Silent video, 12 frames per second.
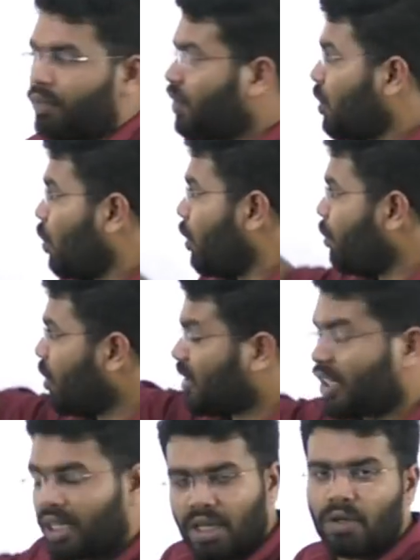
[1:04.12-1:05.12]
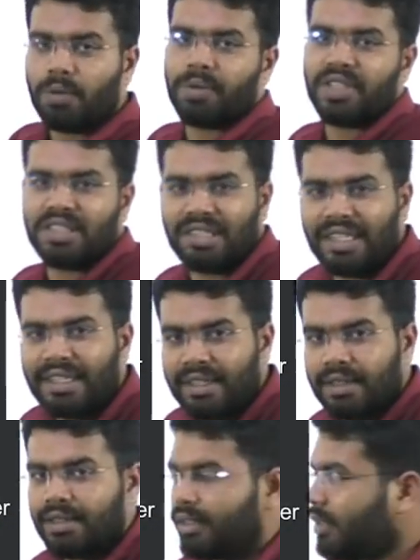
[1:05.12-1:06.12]
We know about Shanghai Cooperation, right?
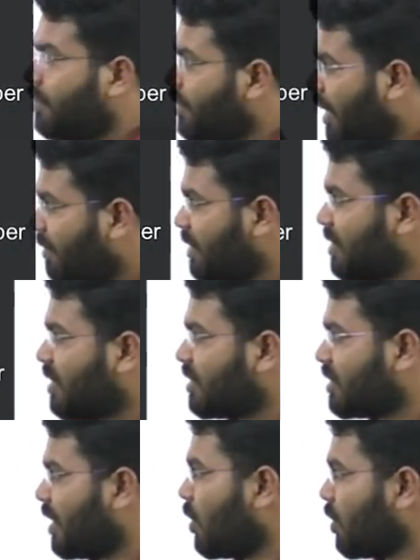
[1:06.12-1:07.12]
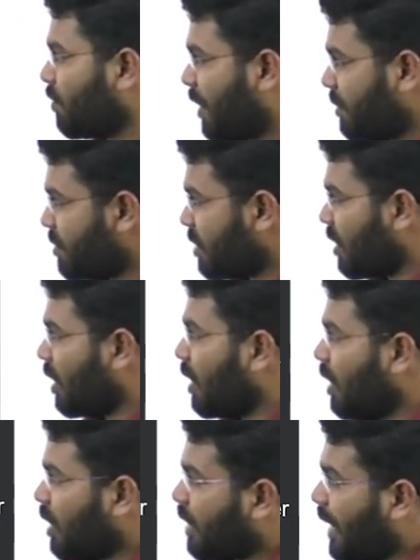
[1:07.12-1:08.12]
We have discussed a lot of times.
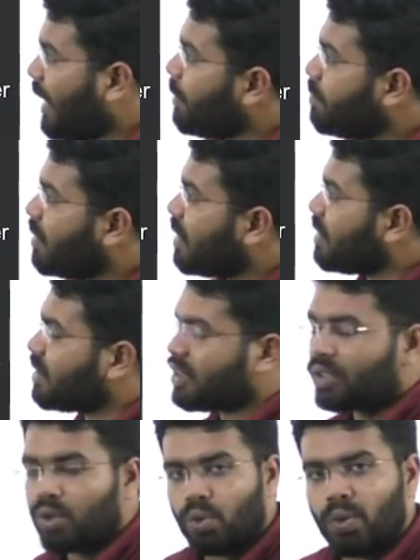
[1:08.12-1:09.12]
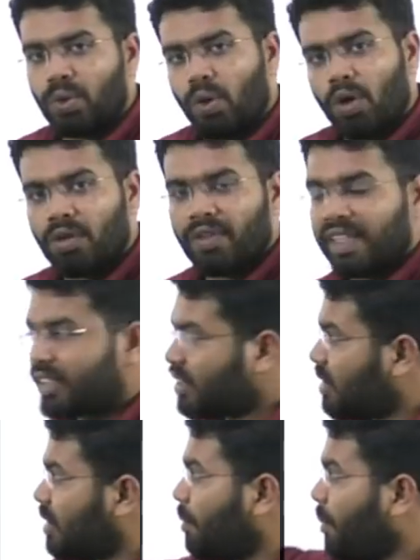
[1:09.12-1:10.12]
The aim is to
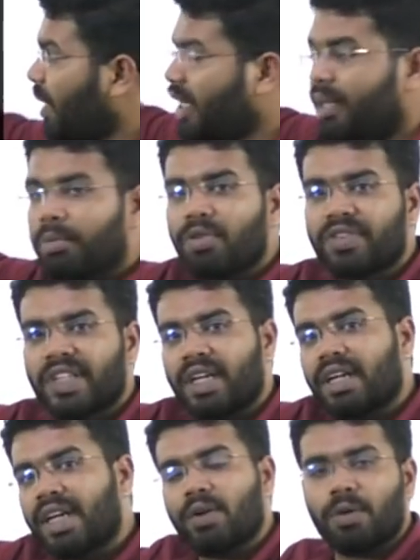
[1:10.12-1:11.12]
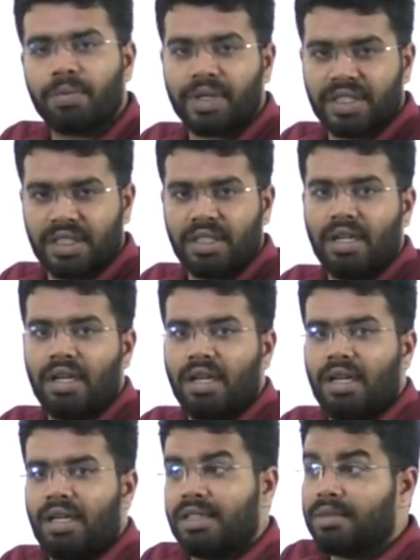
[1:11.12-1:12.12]
always, the main aim of Shanghai Cooperation
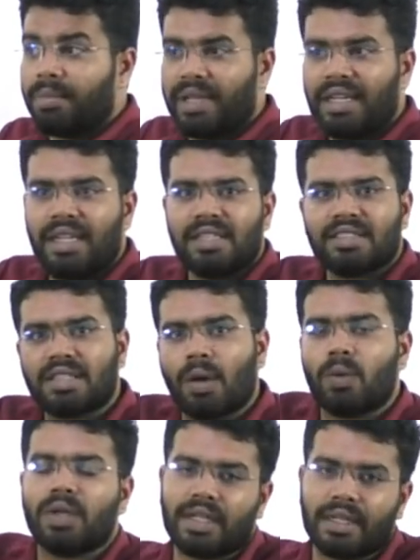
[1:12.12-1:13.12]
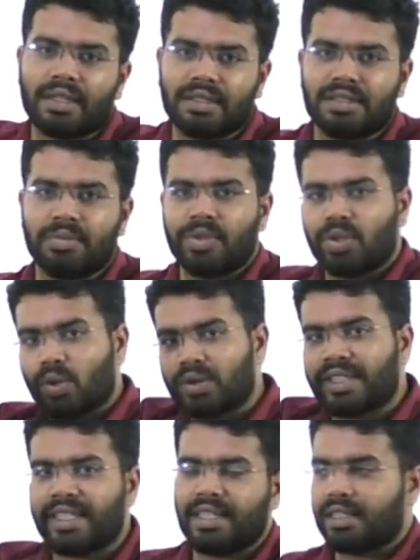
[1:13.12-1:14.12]
is mainly counter terrorism in
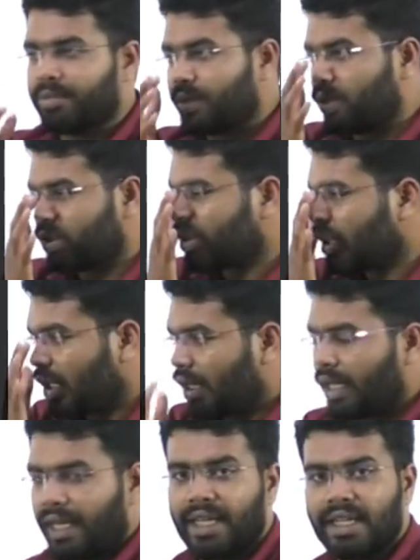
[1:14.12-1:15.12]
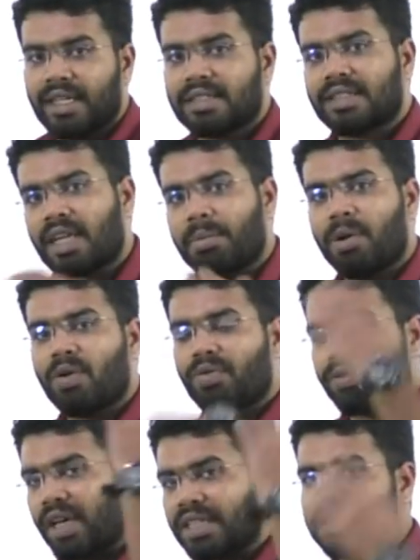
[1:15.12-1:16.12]
those areas, because areas above
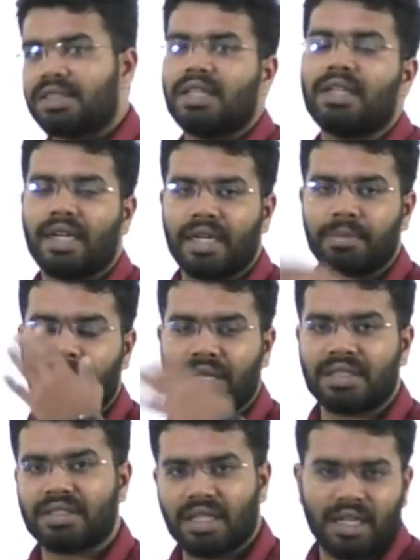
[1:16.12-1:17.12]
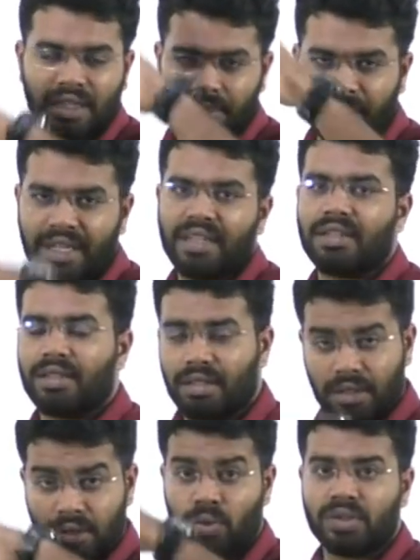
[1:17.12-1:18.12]
Afghanistan and Pakistan are the main,
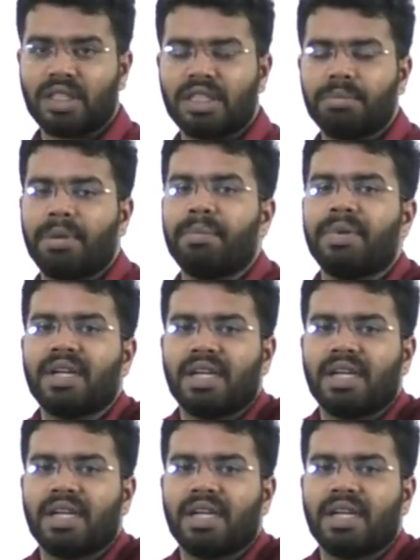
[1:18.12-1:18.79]
those are the member